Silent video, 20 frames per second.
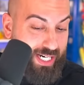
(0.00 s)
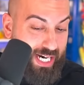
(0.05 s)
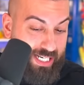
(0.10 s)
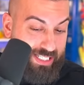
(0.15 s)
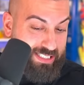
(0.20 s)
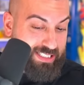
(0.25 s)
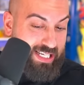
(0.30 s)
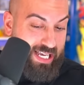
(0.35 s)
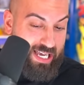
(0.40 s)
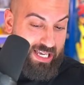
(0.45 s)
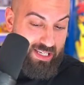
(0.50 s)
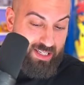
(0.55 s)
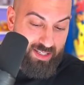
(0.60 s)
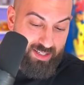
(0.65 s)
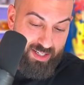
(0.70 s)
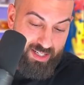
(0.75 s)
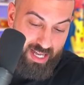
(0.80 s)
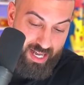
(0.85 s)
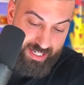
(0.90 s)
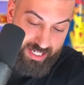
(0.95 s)
I gotta say.
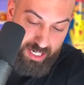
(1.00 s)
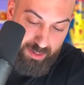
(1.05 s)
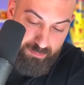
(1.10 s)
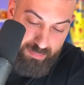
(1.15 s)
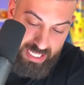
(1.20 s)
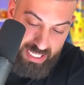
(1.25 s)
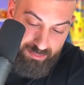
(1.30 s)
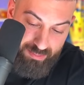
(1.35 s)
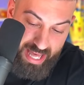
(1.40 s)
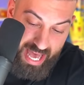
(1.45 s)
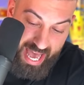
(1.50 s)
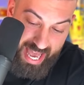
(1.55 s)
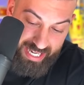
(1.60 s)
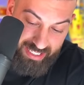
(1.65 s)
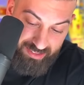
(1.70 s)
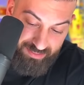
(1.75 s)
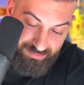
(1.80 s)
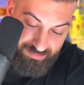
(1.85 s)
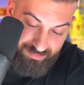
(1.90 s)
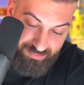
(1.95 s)
I gotta meme that.
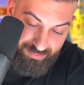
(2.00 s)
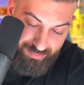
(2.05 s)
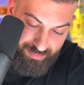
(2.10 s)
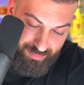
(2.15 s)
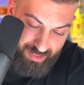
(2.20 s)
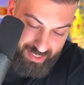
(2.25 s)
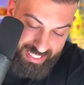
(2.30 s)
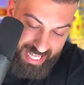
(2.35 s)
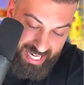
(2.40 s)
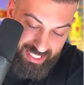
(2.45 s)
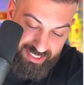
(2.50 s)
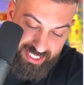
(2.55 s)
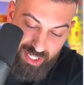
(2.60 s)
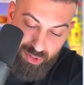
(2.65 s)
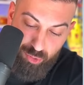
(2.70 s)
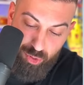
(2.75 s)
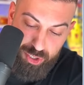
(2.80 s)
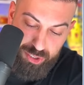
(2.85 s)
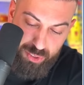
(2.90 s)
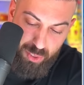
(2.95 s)
That is the
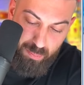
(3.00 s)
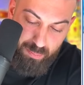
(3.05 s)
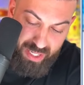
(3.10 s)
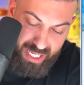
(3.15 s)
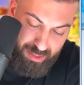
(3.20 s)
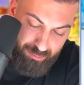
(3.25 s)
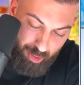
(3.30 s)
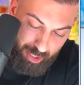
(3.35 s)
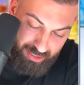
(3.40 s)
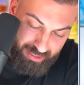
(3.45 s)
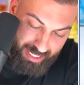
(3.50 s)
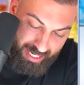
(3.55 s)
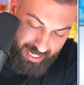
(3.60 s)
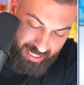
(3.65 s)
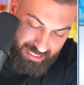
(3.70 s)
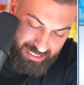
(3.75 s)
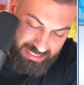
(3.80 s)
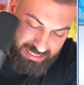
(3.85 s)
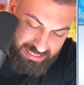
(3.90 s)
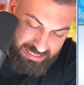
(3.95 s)
original meme right
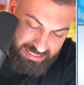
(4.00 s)
there.